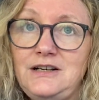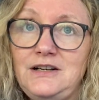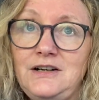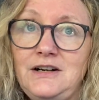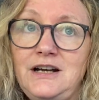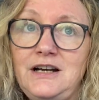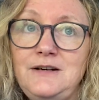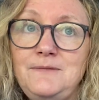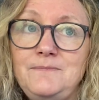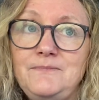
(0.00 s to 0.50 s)
you
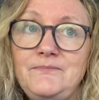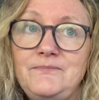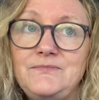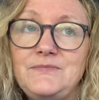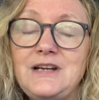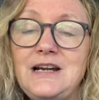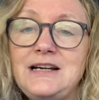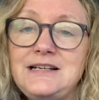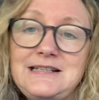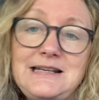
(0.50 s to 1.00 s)
know?
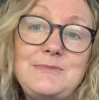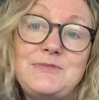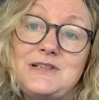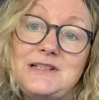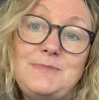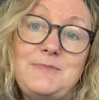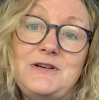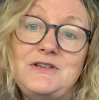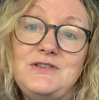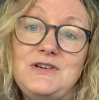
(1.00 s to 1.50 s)
Except I
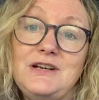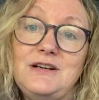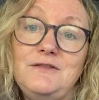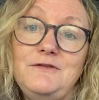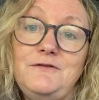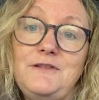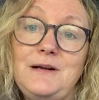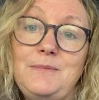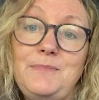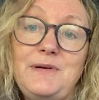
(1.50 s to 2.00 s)
suppose you can
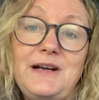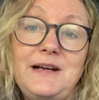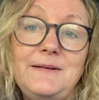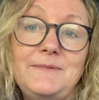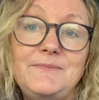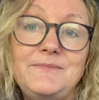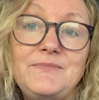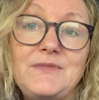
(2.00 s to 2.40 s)
flip it.